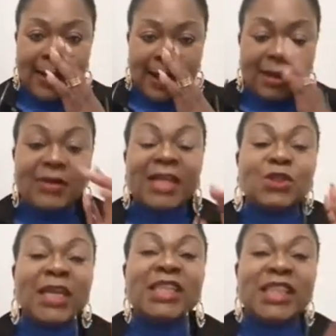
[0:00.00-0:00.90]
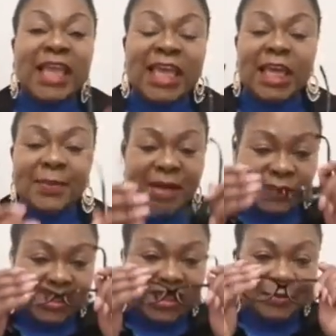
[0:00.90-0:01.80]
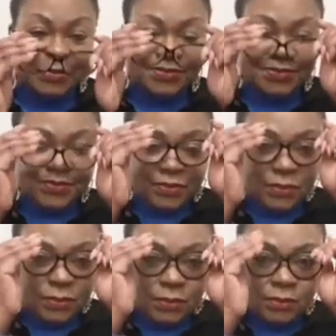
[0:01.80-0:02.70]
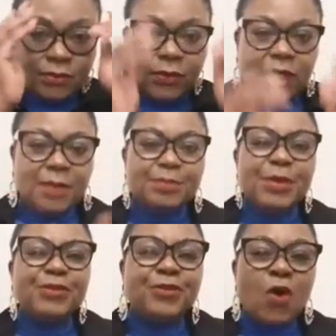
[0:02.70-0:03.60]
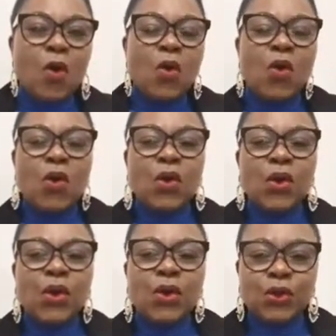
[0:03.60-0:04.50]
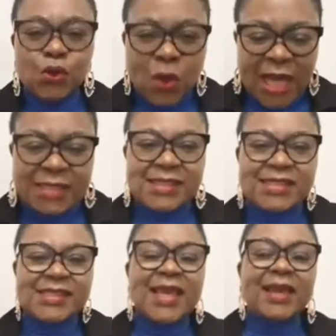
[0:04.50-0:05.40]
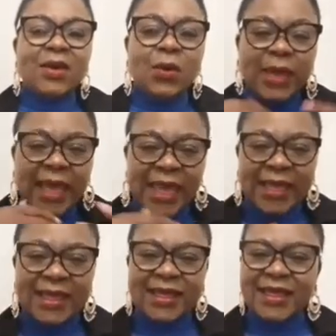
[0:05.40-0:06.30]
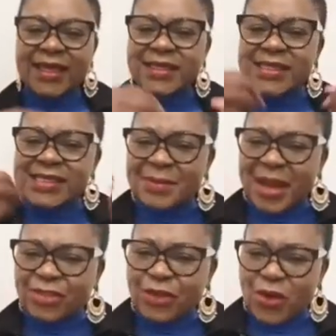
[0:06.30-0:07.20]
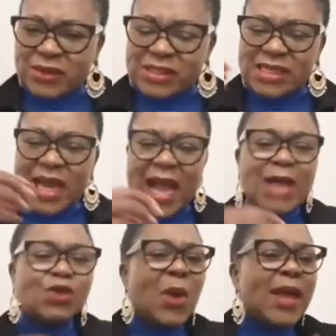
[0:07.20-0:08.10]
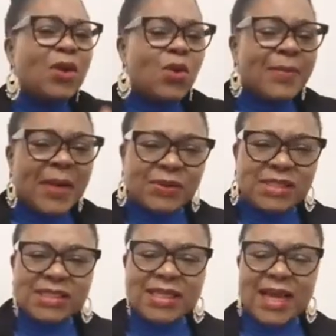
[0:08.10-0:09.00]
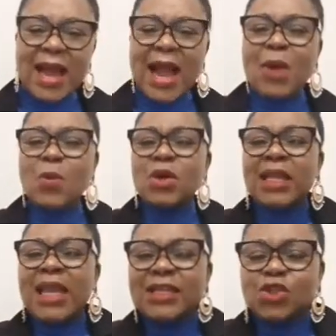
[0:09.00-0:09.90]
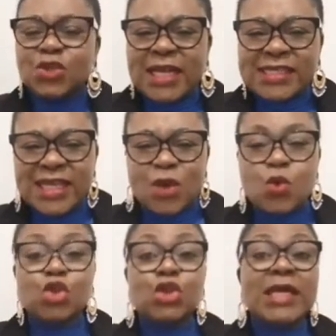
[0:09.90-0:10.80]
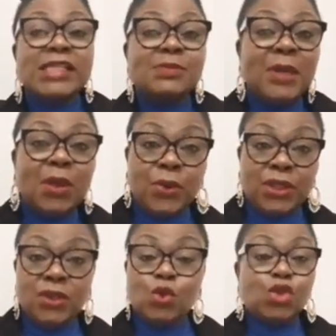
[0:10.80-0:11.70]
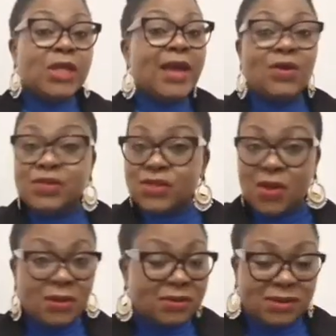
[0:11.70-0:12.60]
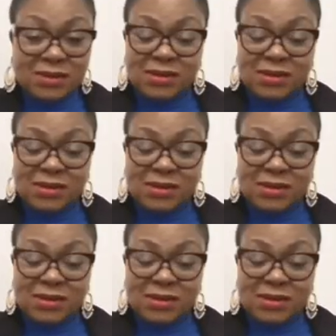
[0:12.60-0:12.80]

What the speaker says: thinking about it before you can say, okay, these are my thoughts. How do I go about it? What line should I take? Who should I speak with? Who should I consult?